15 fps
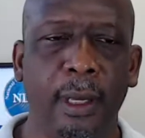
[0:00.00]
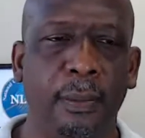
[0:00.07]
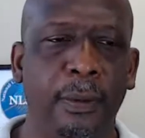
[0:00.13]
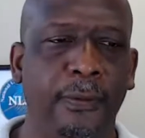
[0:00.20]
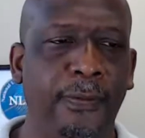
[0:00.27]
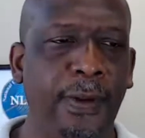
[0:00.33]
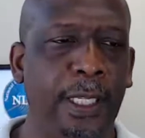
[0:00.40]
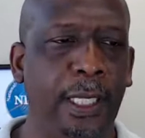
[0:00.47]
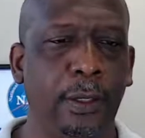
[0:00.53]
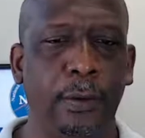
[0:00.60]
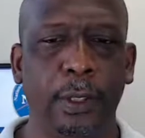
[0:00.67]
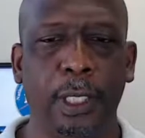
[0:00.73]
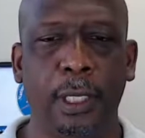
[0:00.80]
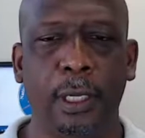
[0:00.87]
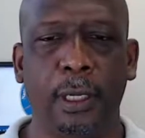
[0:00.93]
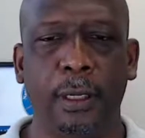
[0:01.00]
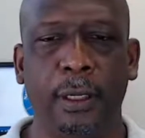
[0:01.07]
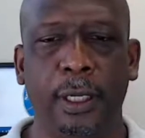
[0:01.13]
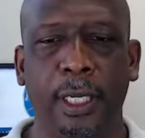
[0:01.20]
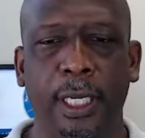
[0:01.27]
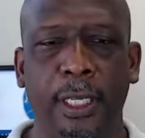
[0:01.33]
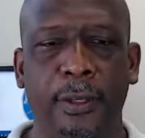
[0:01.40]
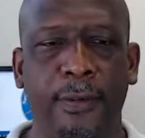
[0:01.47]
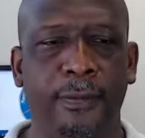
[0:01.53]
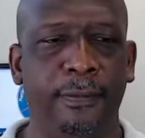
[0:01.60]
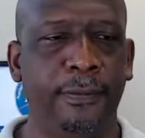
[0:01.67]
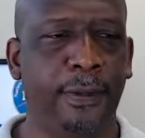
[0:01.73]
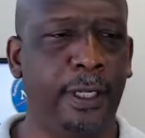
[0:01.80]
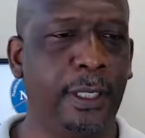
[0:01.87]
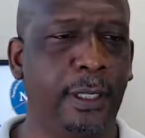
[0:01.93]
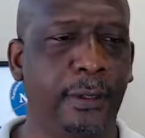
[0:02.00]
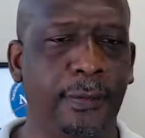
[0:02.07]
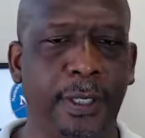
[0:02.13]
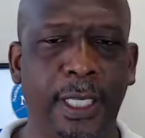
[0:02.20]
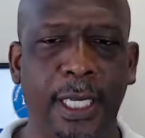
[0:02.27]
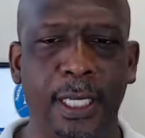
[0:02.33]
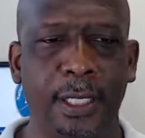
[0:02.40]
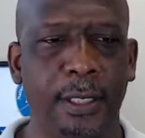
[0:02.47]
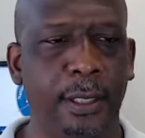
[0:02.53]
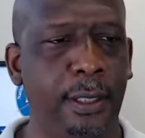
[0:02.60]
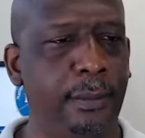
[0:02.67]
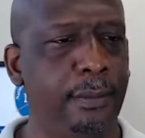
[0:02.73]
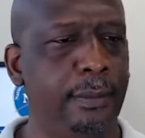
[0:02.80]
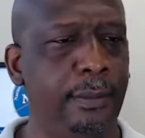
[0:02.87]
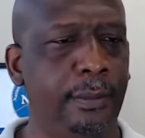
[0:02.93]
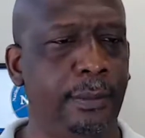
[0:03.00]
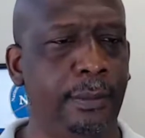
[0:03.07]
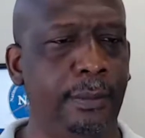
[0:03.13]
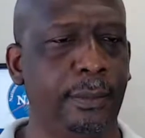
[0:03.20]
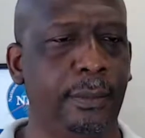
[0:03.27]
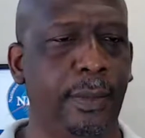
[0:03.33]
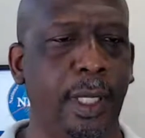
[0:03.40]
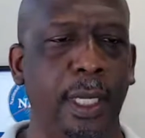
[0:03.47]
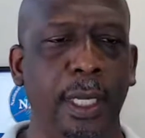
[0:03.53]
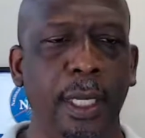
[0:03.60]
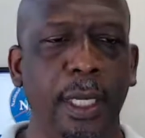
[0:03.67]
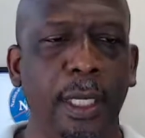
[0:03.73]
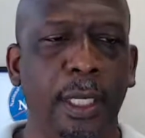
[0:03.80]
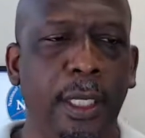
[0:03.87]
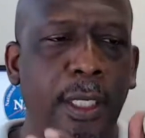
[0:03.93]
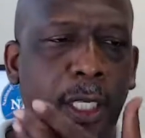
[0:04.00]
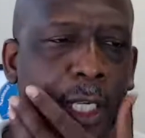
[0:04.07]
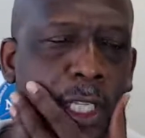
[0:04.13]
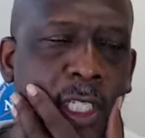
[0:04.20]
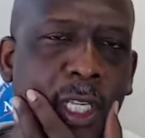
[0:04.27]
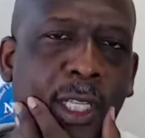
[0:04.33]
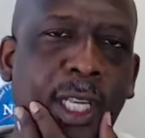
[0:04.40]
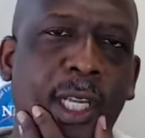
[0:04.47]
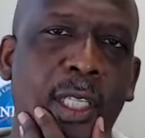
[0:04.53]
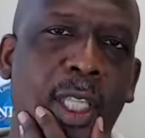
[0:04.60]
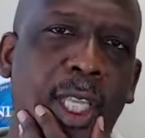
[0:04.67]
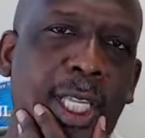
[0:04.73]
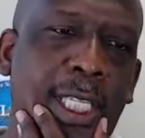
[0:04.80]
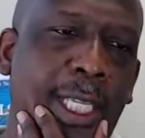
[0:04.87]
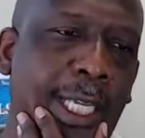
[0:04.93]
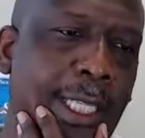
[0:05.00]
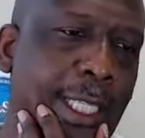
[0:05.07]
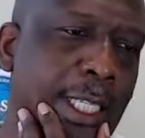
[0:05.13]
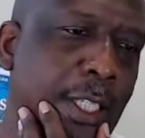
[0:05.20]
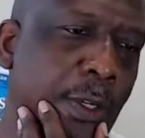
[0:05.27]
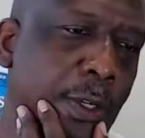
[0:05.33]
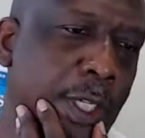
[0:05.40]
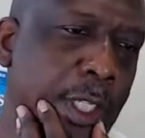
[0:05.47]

But find out who they are, and for clarification, you see a lot of things like this here